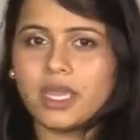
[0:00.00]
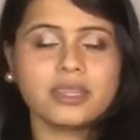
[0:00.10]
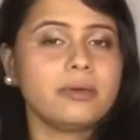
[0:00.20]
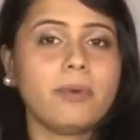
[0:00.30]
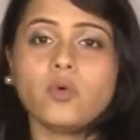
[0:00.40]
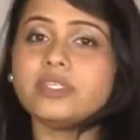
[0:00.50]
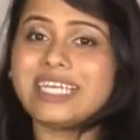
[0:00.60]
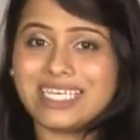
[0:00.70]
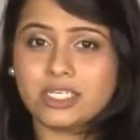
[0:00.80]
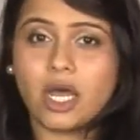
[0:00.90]
the bone
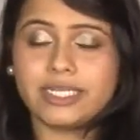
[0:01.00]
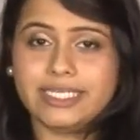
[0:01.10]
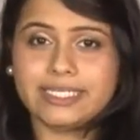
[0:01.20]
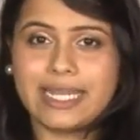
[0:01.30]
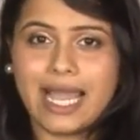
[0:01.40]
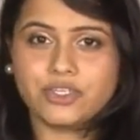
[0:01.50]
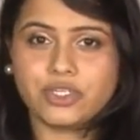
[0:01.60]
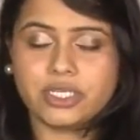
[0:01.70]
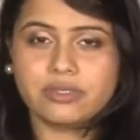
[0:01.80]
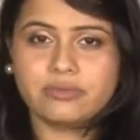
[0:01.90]
does not heal
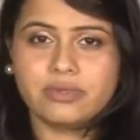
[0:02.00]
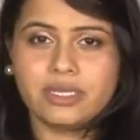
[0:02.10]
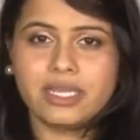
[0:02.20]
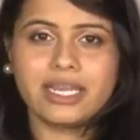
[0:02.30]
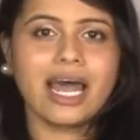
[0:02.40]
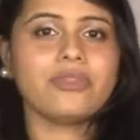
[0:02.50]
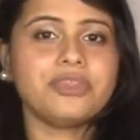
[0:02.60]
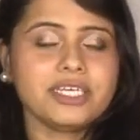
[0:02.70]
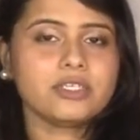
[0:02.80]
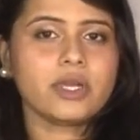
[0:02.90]
naturally. Now
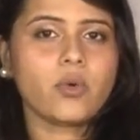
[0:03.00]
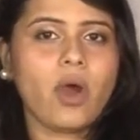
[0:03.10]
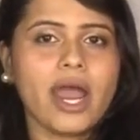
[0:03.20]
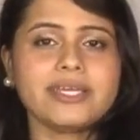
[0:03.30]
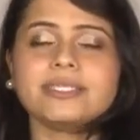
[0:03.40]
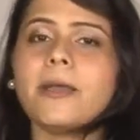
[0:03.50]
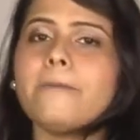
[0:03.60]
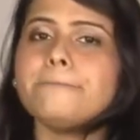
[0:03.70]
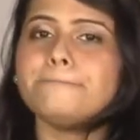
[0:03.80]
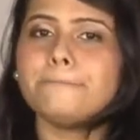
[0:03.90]
this requires
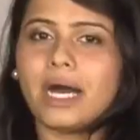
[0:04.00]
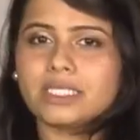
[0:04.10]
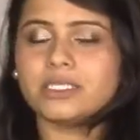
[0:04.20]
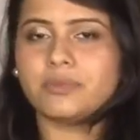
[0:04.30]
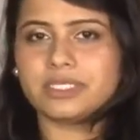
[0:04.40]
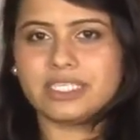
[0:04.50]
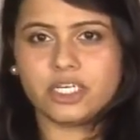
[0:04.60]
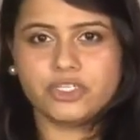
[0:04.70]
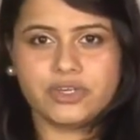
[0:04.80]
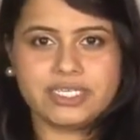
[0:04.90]
multiple
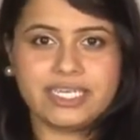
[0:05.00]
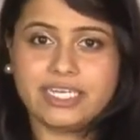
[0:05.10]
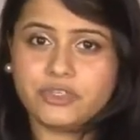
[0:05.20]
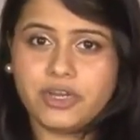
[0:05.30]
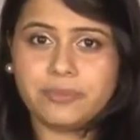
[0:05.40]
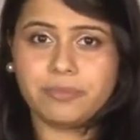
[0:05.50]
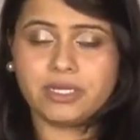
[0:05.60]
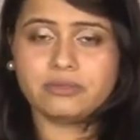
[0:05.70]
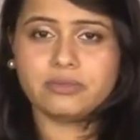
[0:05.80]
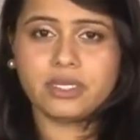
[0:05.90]
surgeries in
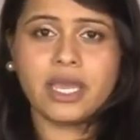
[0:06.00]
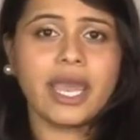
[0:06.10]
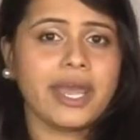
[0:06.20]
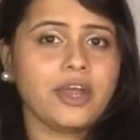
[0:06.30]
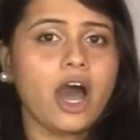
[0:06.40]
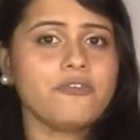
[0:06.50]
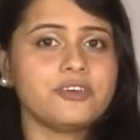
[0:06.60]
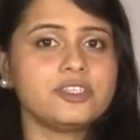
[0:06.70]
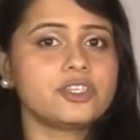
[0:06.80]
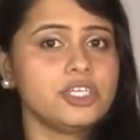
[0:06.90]
treatment, and
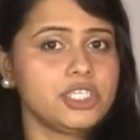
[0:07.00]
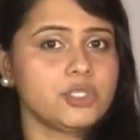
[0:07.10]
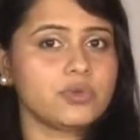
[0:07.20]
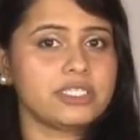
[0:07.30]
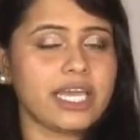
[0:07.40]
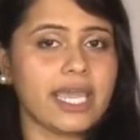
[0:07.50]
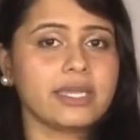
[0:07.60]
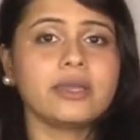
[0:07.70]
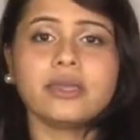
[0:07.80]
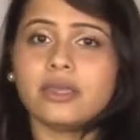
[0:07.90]
often surgeons will
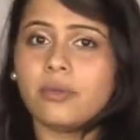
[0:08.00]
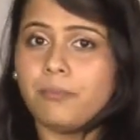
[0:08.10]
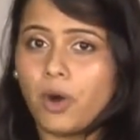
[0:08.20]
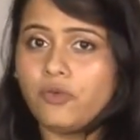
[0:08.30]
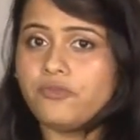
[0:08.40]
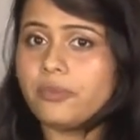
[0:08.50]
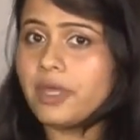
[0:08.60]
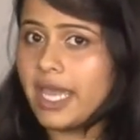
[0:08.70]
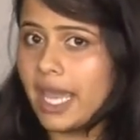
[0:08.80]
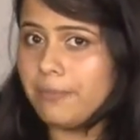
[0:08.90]
take bone from
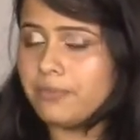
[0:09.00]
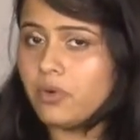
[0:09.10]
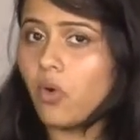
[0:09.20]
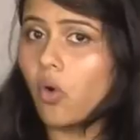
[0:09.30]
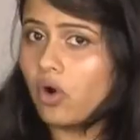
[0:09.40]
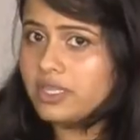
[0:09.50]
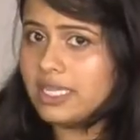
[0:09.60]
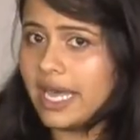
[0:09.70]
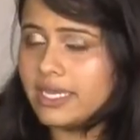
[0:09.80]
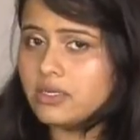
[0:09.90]
the hip or the
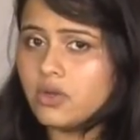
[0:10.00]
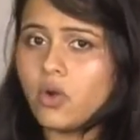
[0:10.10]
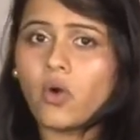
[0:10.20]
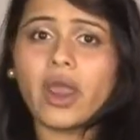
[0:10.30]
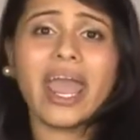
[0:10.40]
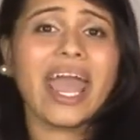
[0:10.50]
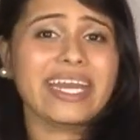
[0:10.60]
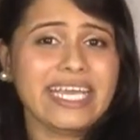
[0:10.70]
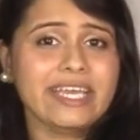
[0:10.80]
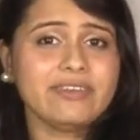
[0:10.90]
leg,
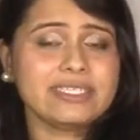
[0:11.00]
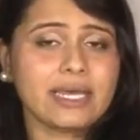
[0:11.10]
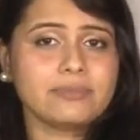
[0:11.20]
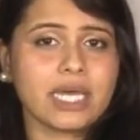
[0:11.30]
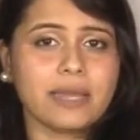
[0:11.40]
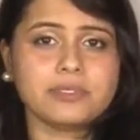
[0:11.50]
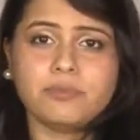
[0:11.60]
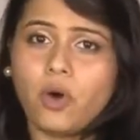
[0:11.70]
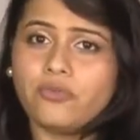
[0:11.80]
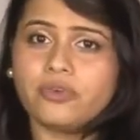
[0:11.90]
and even sometimes
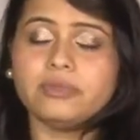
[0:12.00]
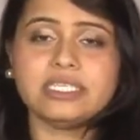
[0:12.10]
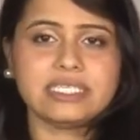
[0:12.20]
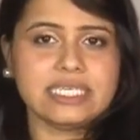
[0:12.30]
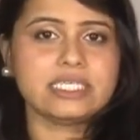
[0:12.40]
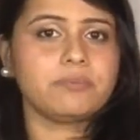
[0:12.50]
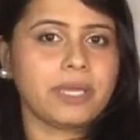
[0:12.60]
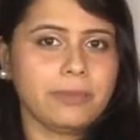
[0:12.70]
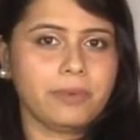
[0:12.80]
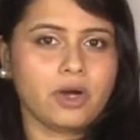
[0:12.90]
bone from deceased
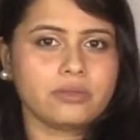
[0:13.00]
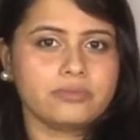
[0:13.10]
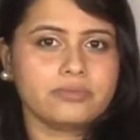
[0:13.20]
people.